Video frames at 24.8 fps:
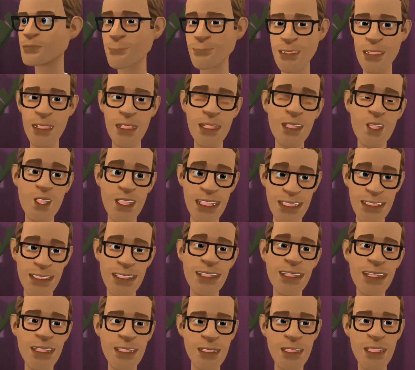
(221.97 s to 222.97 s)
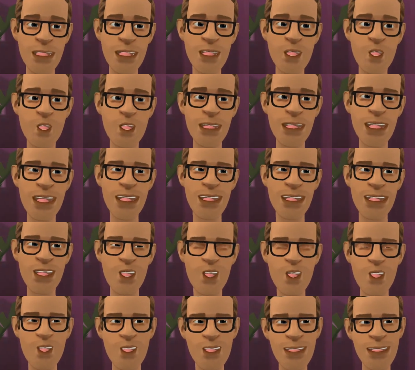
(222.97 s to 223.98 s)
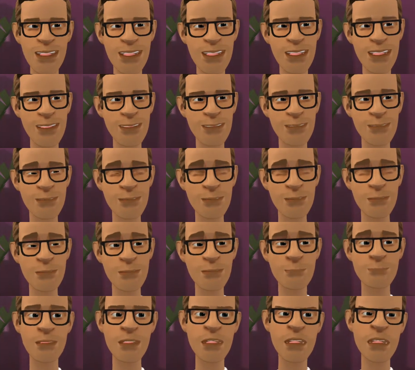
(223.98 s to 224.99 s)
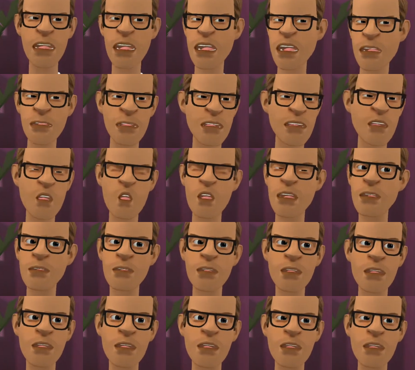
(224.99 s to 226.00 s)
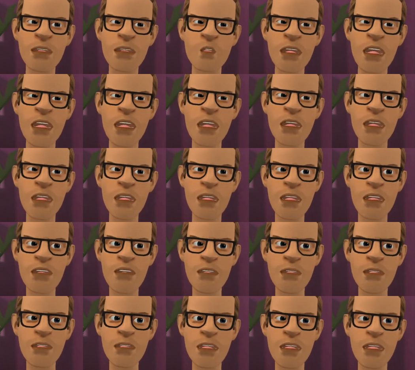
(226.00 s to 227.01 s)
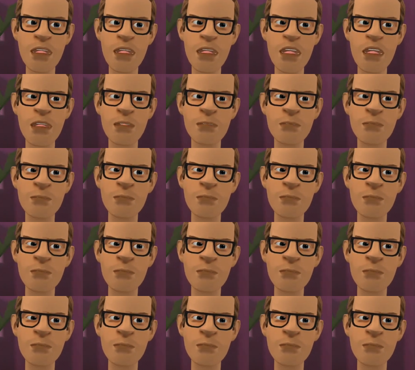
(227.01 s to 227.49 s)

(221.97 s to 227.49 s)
This is when I decided to read the contract. I didn't before as I had no intention of signing it.